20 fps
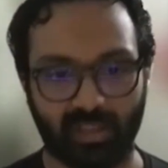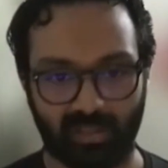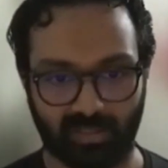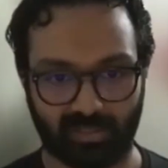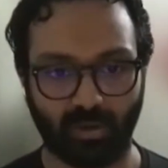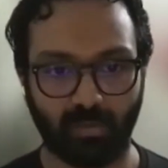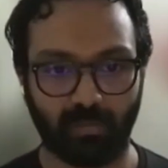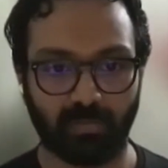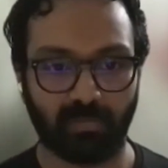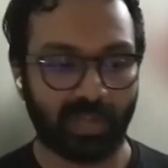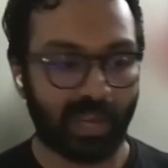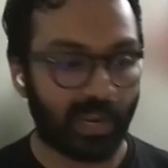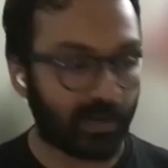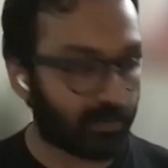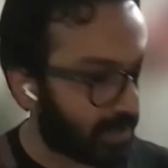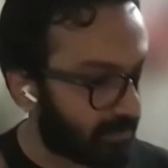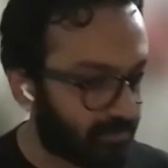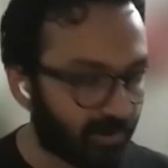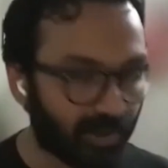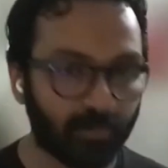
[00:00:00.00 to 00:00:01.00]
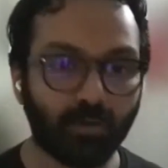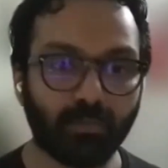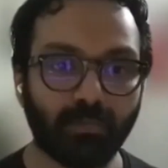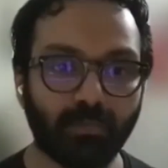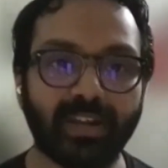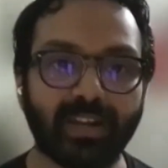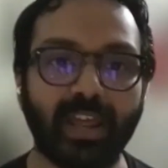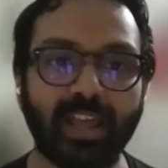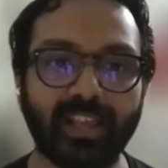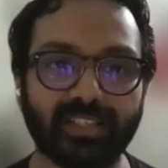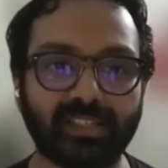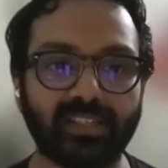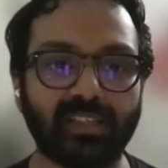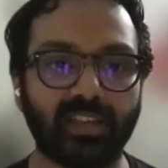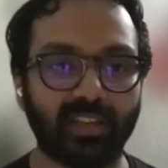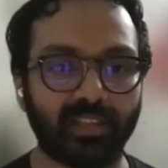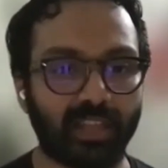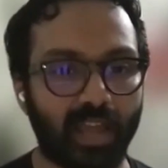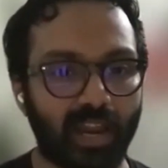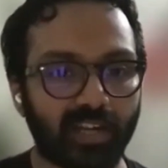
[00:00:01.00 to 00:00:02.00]
So if I'm on my desk,
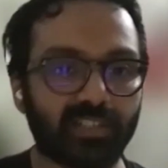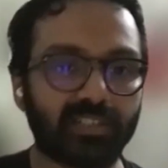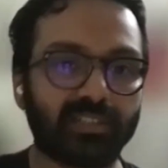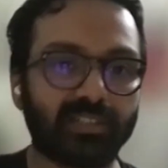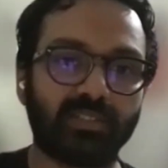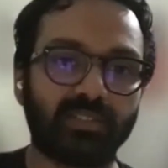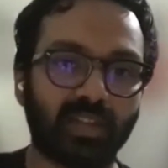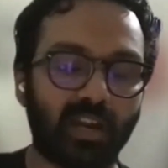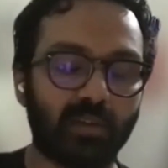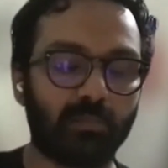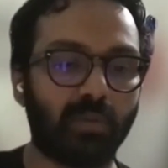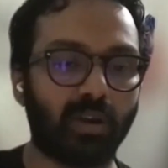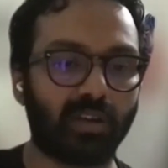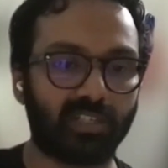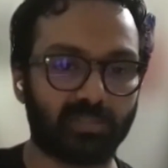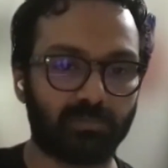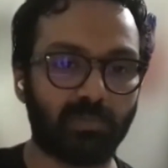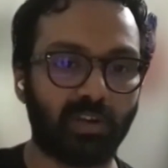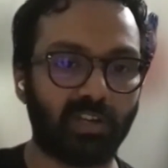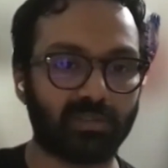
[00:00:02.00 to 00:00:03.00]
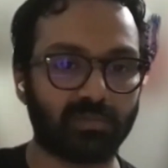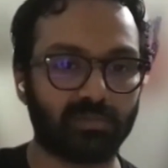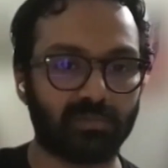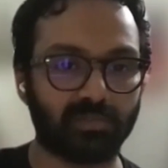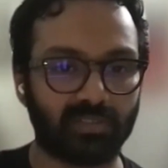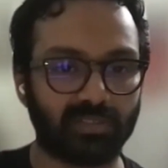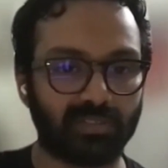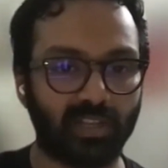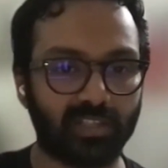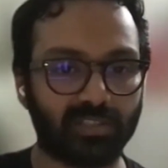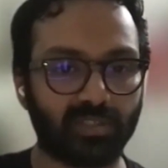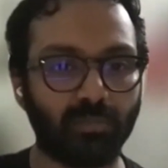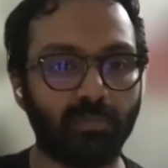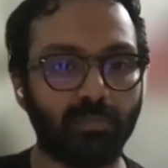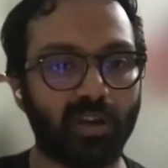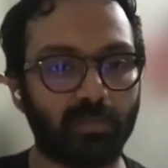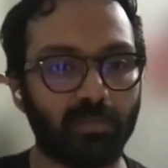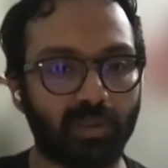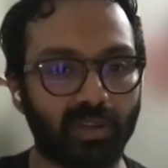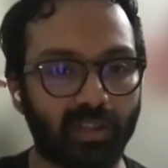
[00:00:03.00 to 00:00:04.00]
that starts to
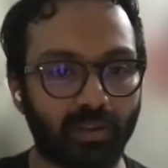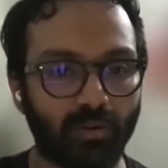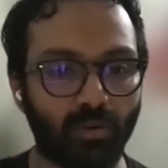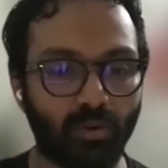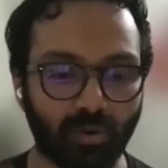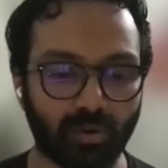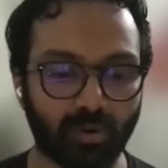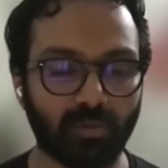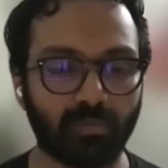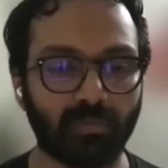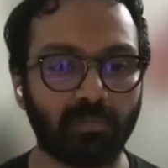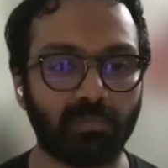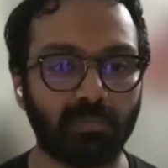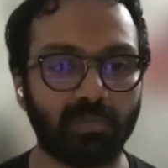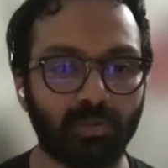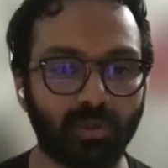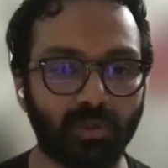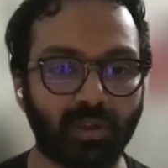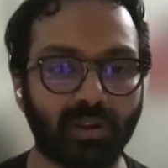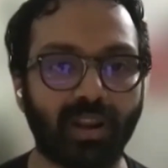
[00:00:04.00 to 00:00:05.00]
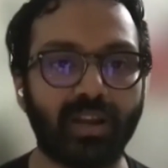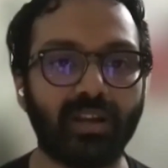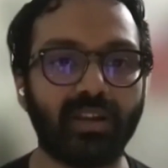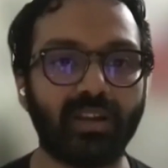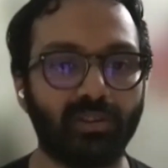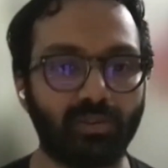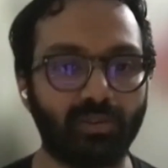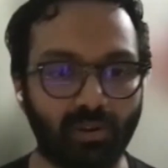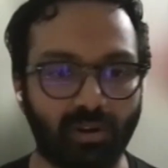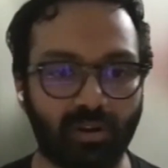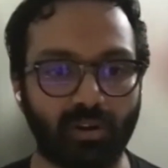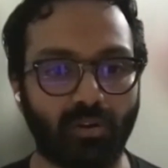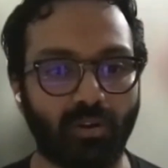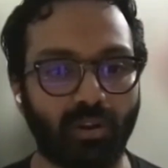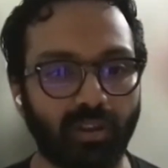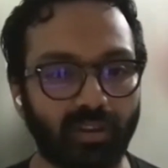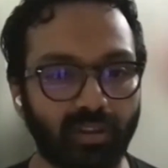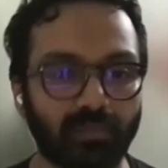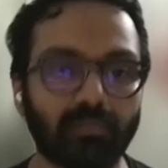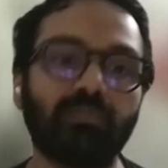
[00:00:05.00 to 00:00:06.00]
bug me. Like, oh, you're writing, you're not
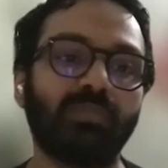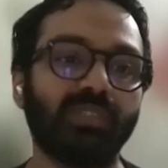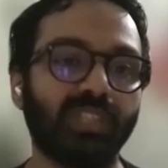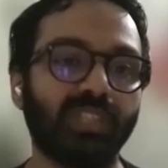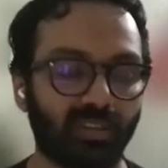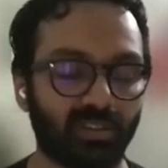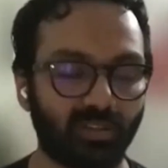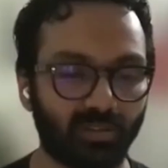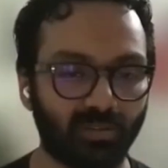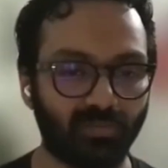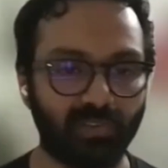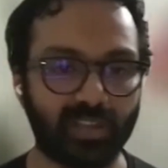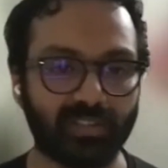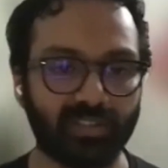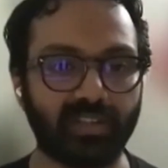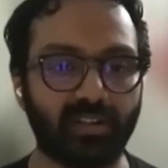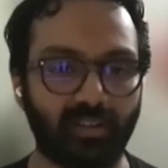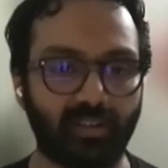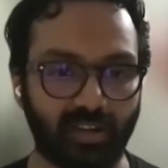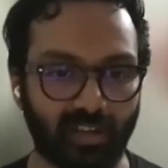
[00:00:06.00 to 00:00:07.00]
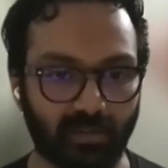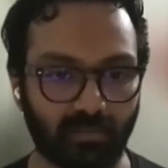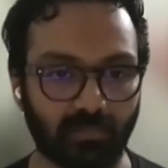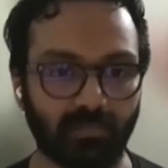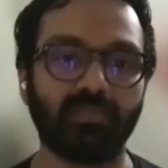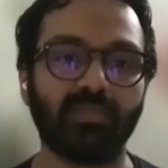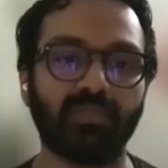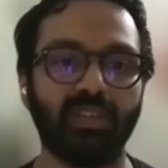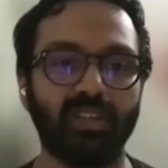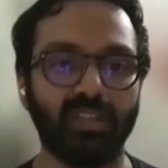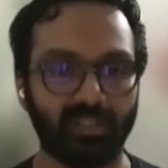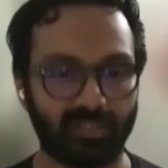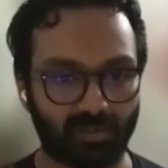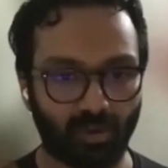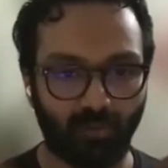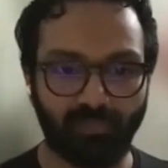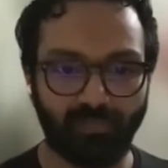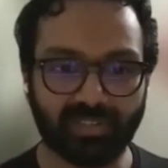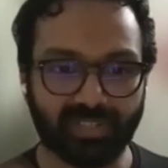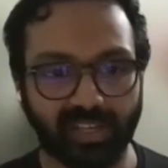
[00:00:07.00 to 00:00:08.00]
drawing, you're wasting time.
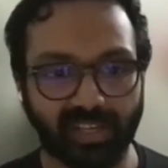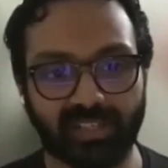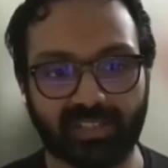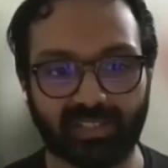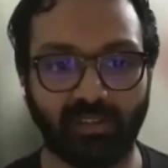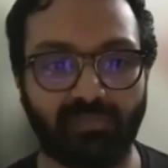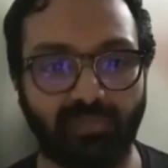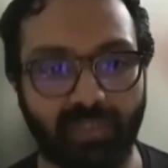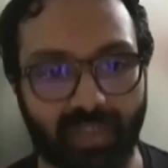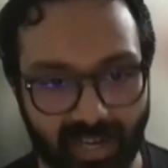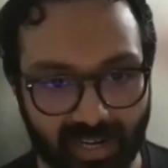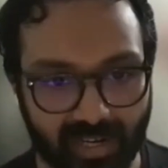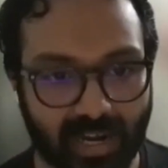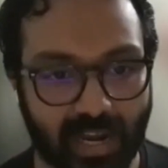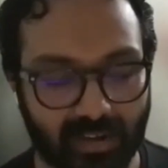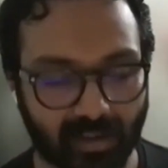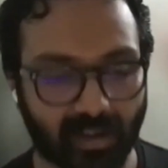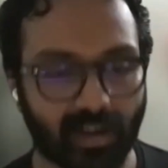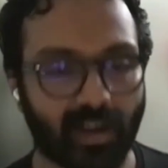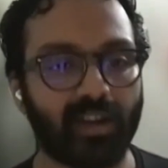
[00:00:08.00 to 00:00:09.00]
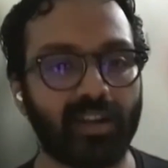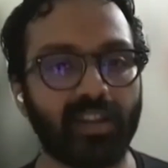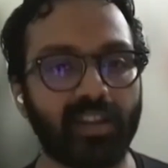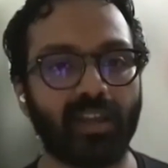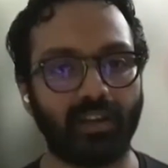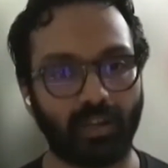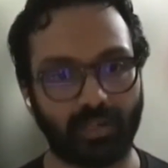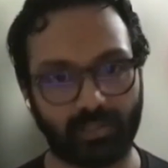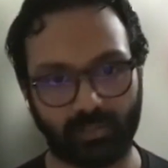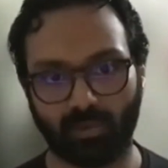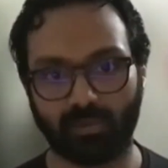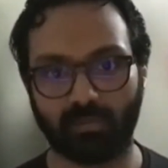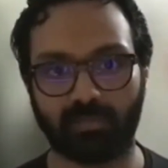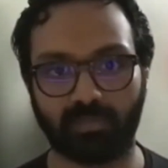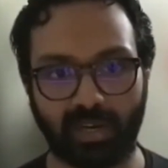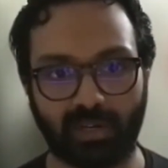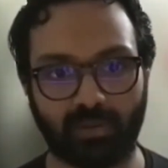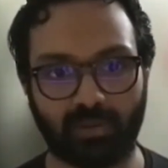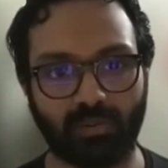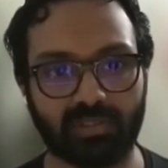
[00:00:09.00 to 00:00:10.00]
So obviously, it's a very dated idea, and I
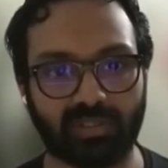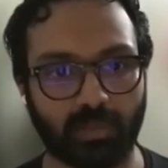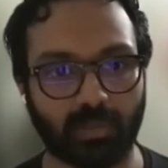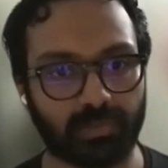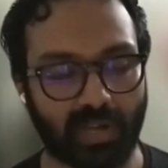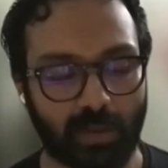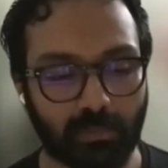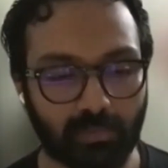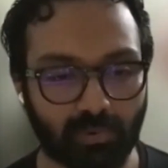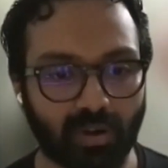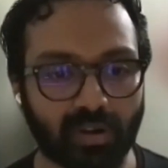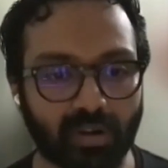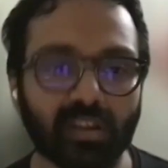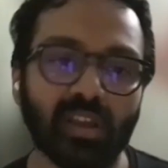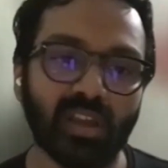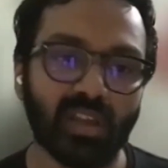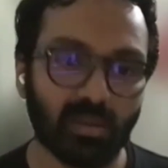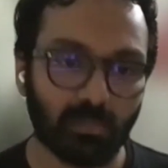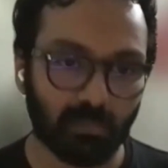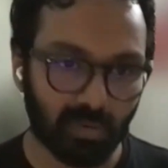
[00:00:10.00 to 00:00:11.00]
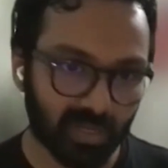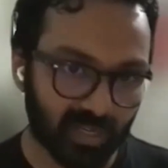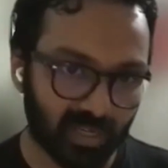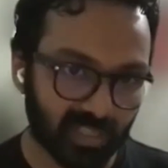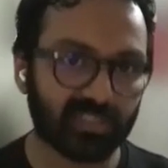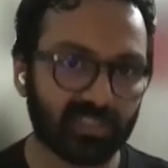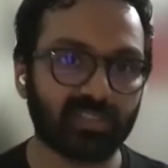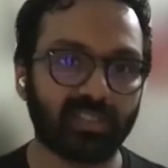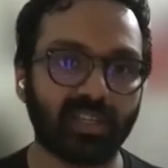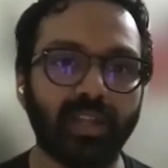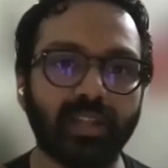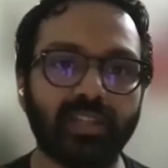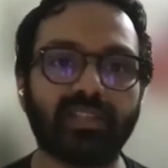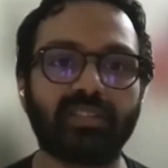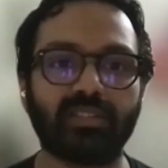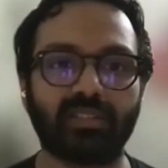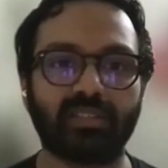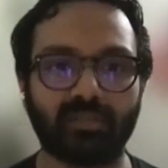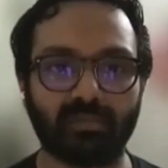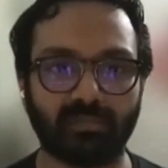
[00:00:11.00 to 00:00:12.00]
don't subscribe to it. But
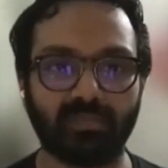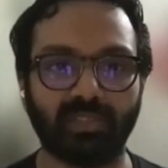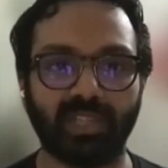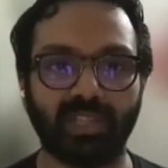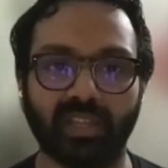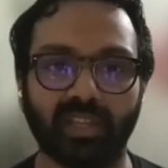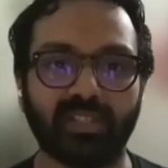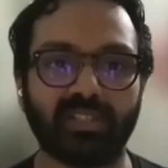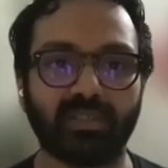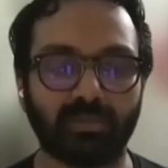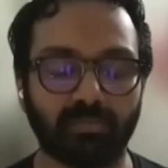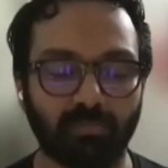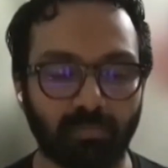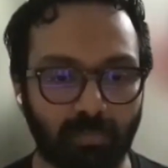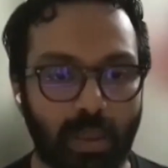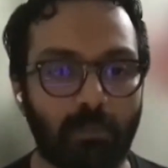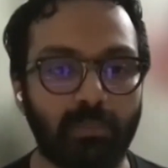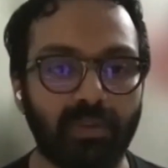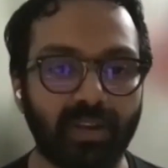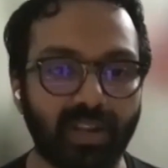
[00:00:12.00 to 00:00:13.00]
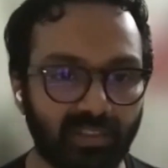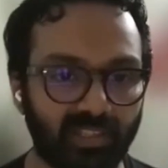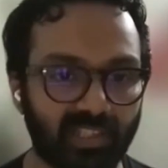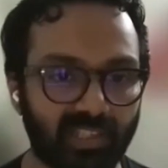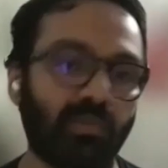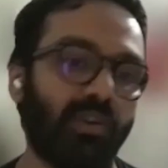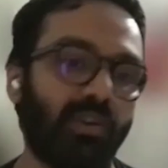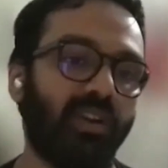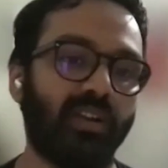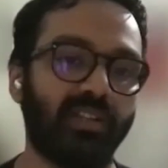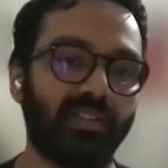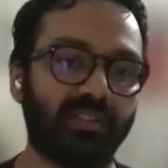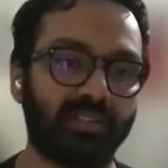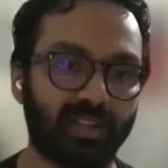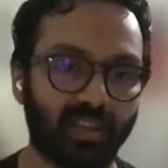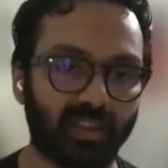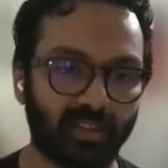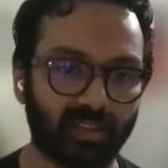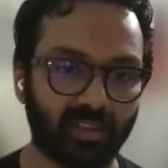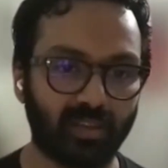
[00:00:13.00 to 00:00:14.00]
it's memory at this point. It's
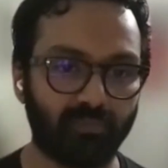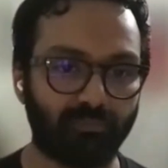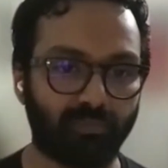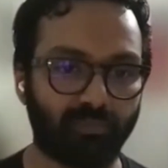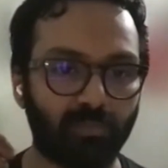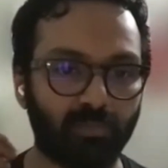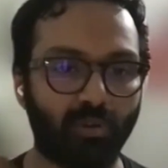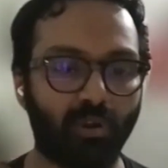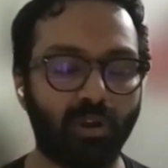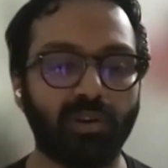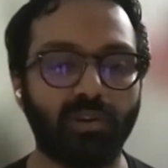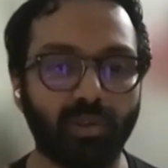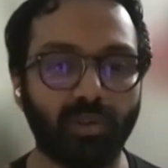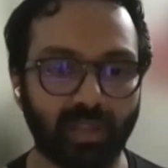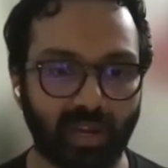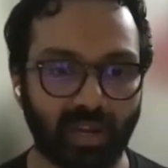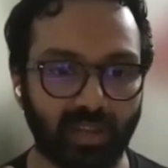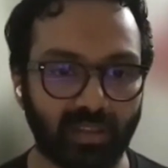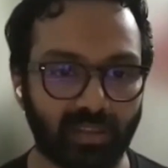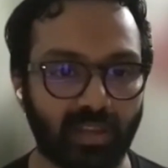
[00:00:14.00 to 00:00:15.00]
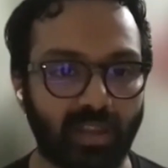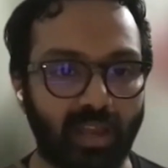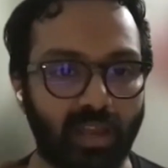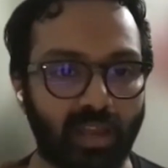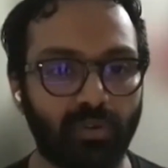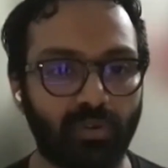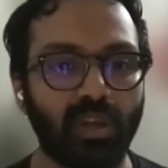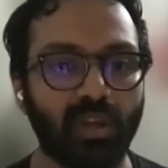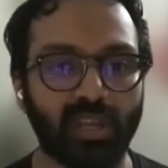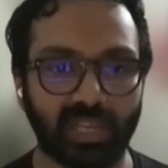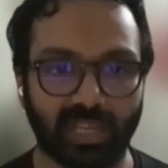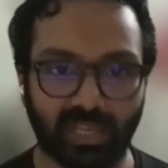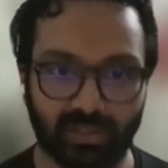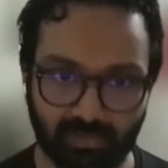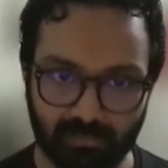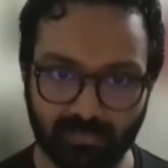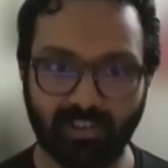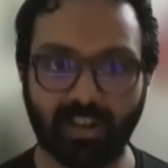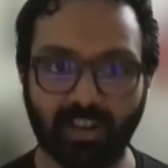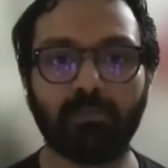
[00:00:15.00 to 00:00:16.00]
like if I'm not doing anything, I have to.
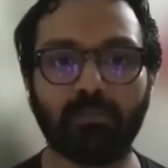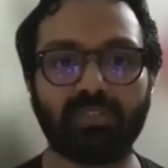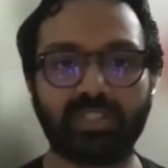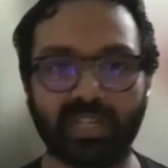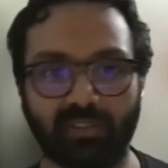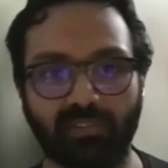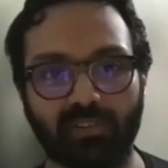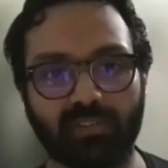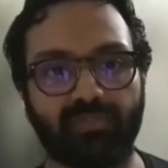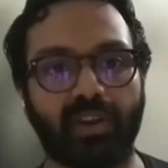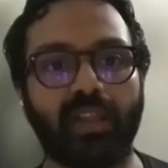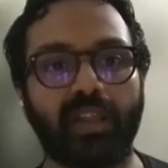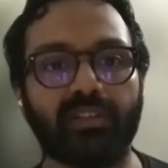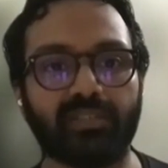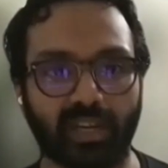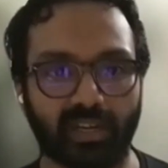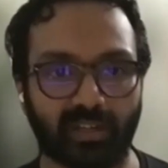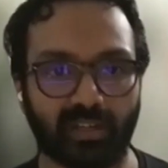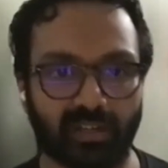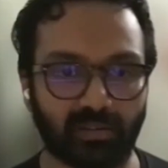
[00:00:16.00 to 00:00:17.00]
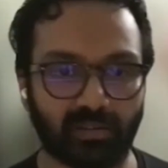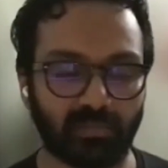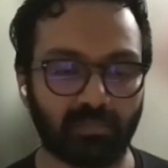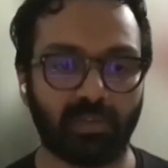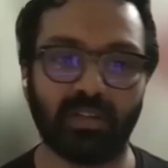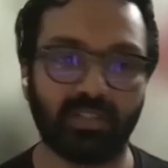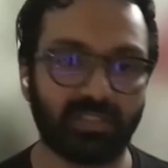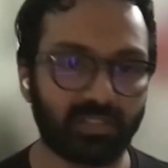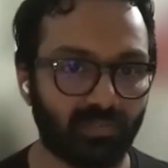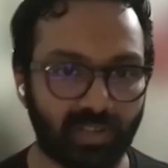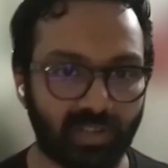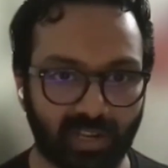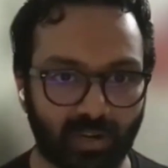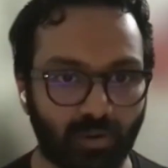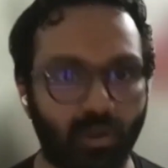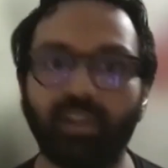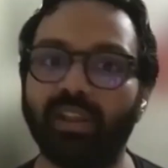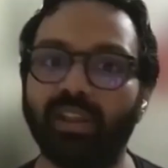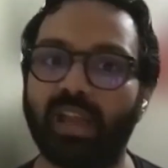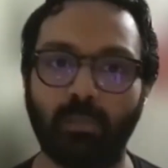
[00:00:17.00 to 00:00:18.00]
Even when I'm sitting with friends, it's a very
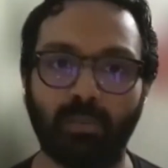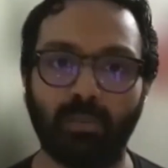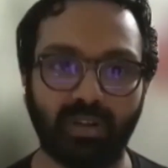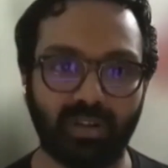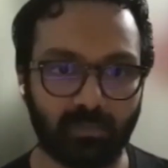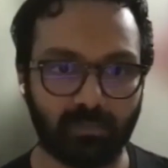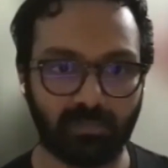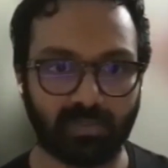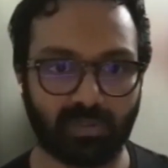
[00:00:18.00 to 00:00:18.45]
annoying habit.